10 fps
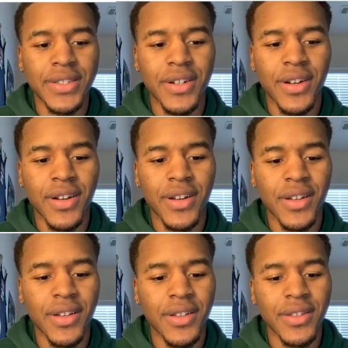Or
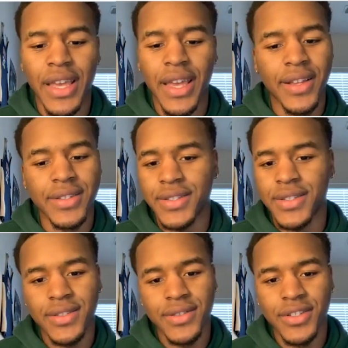yeah, it's
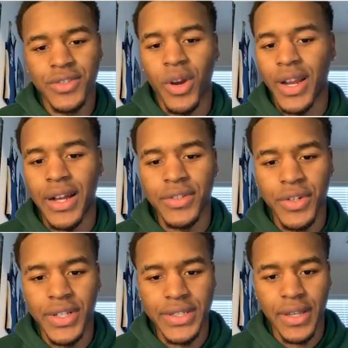just working out too
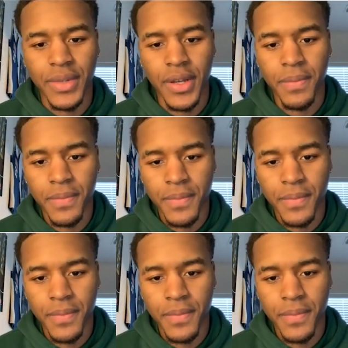at the same time.